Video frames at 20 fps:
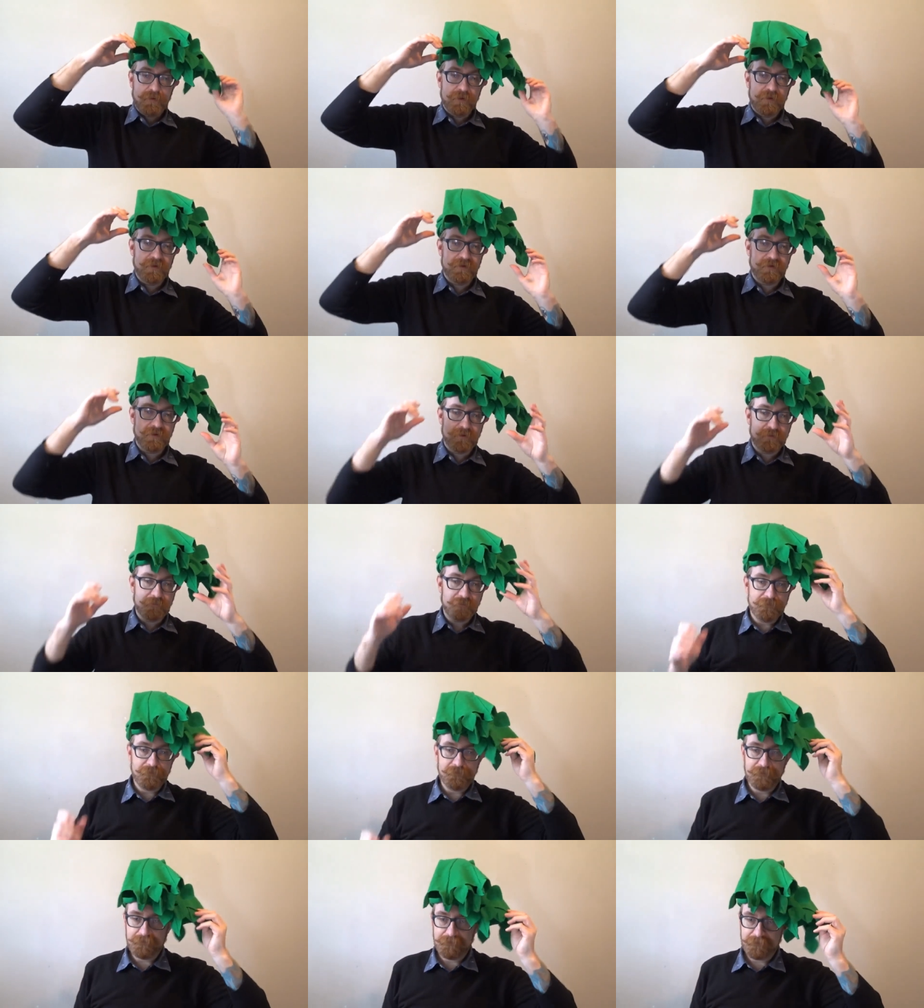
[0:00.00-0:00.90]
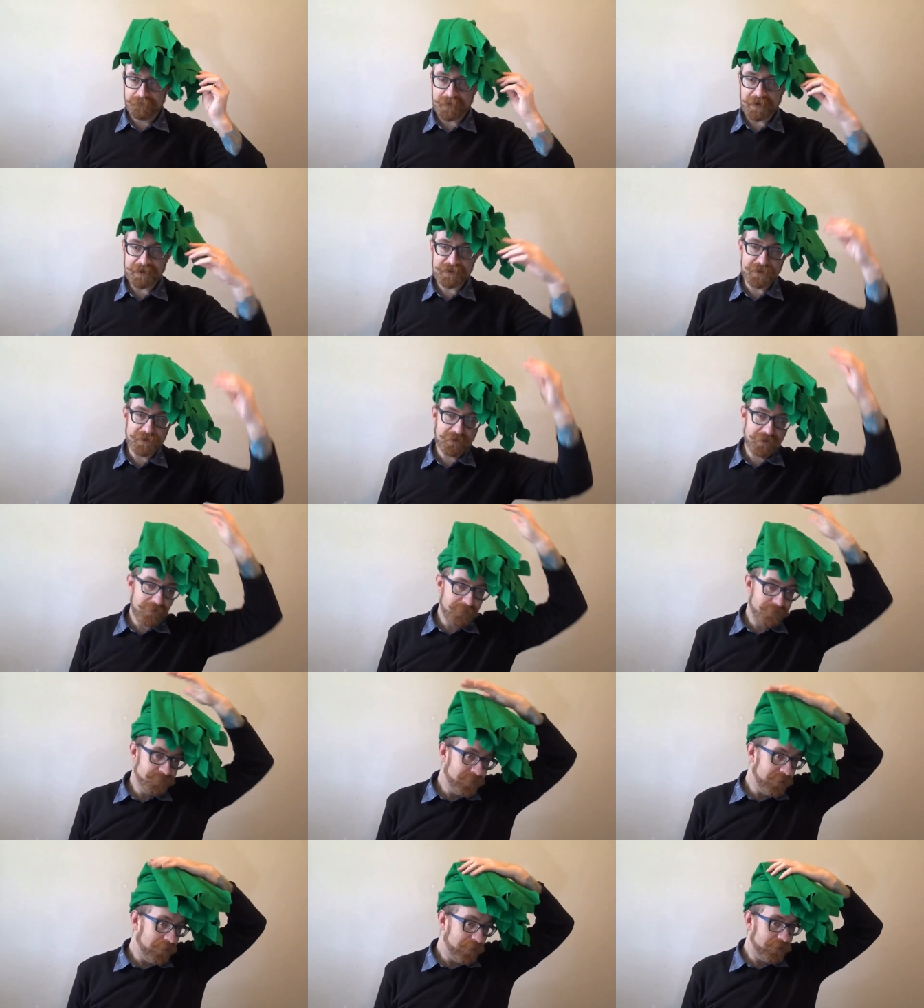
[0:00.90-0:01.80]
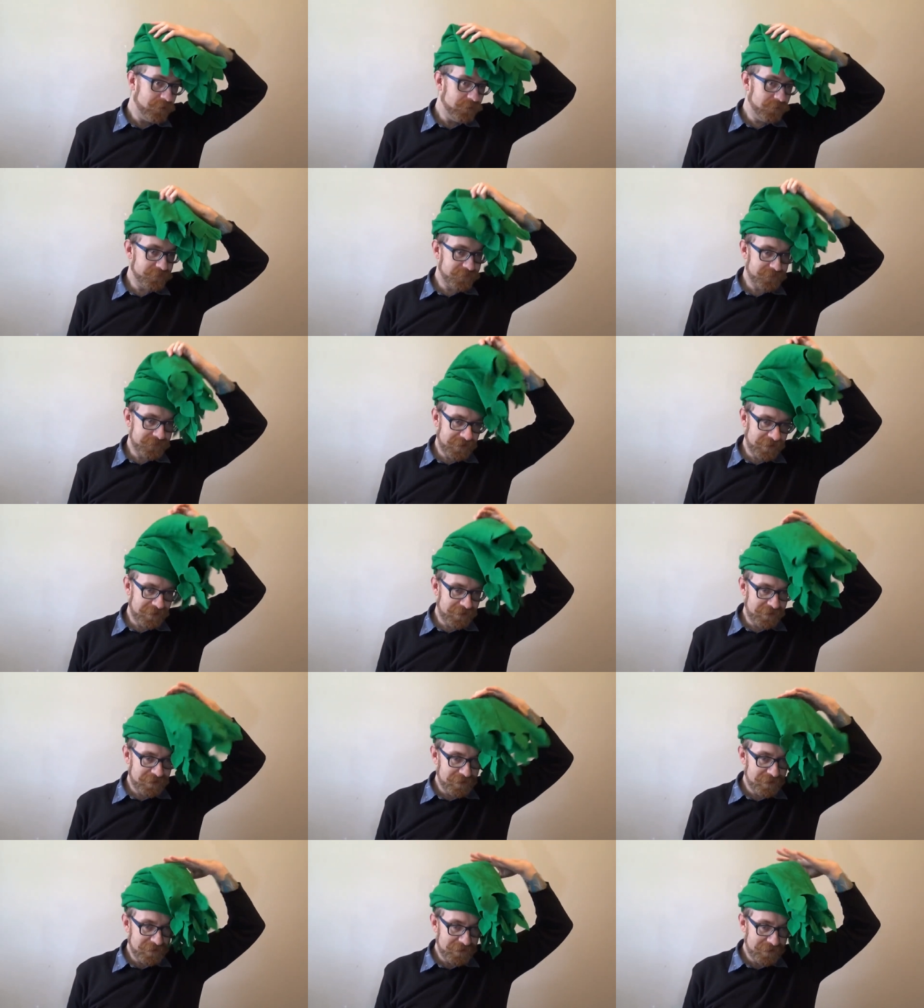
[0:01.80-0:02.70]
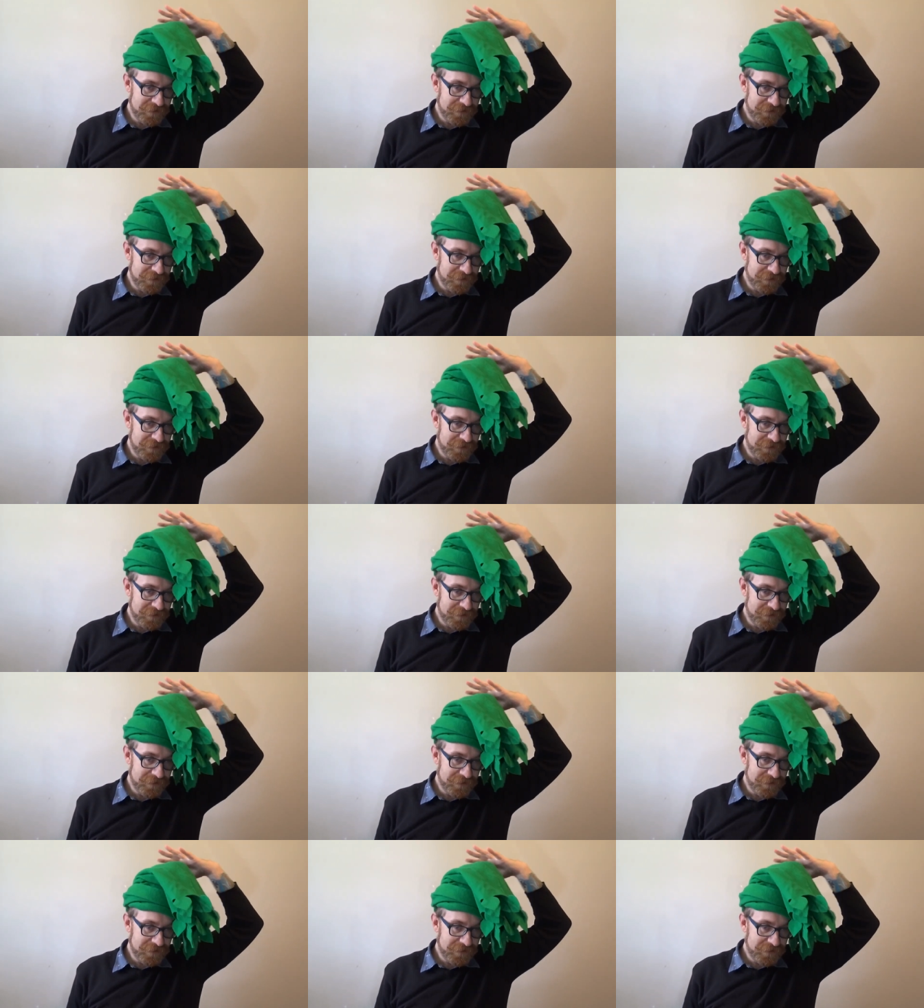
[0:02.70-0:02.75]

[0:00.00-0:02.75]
this fashion. And you'll see